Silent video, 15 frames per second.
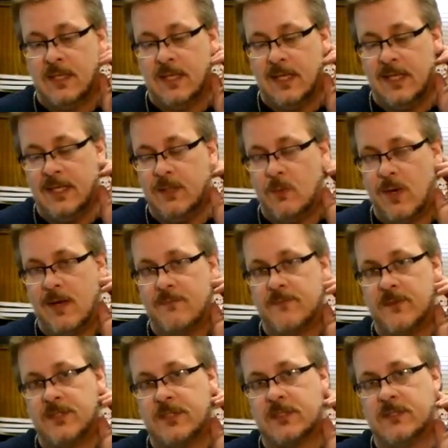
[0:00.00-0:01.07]
Anyway,
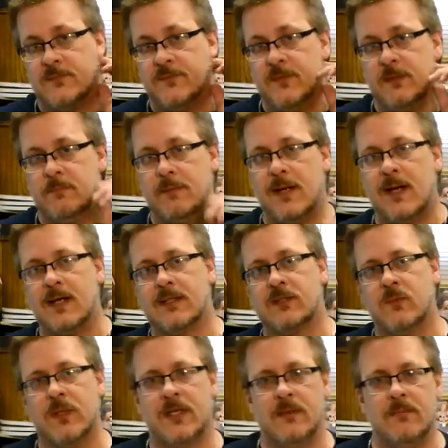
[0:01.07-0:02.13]
for just a few
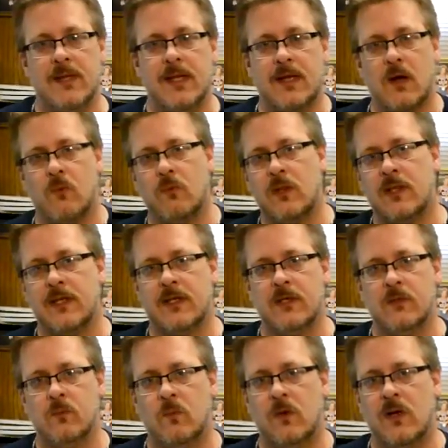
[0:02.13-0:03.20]
bucks, we can make a really
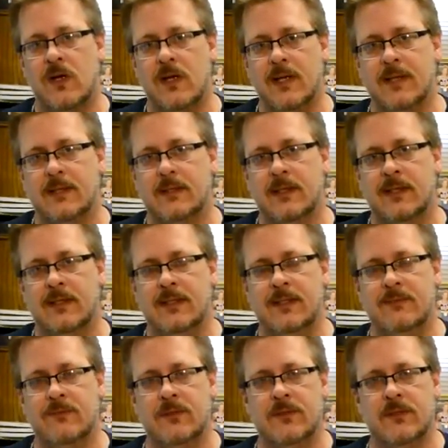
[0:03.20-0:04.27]
good wine, and
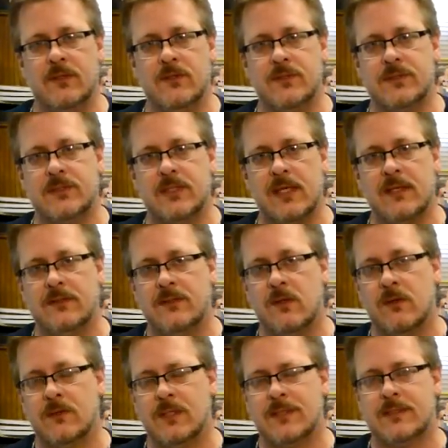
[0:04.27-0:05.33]
even those that
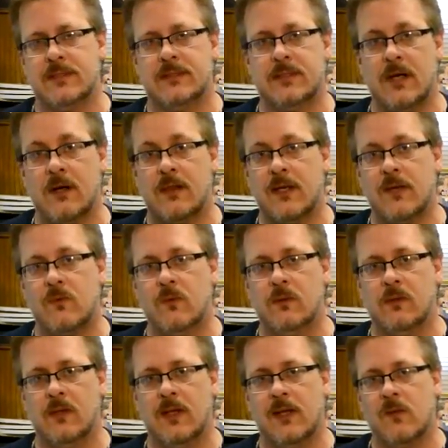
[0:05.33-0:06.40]
don't necessarily
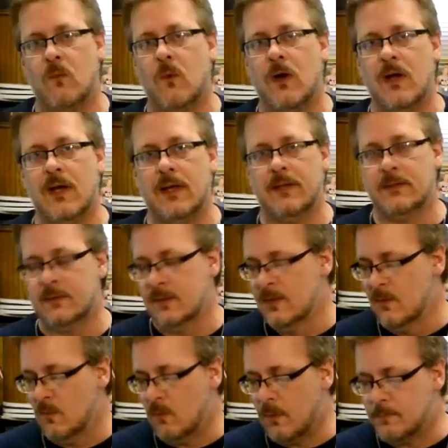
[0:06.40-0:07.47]
like wine
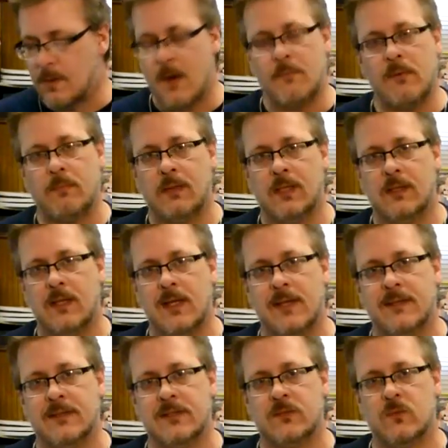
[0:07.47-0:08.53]
will probably
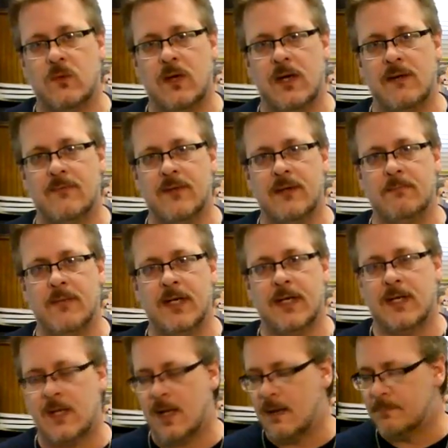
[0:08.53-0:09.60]
like this wine. I've had many
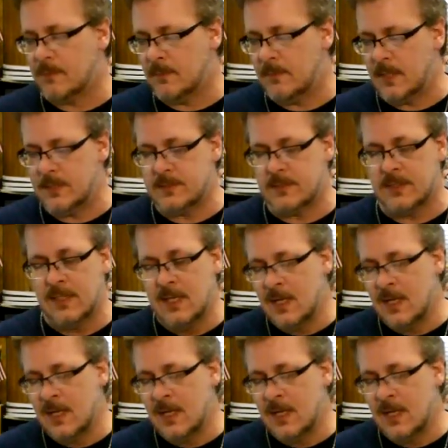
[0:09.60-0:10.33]
compliments.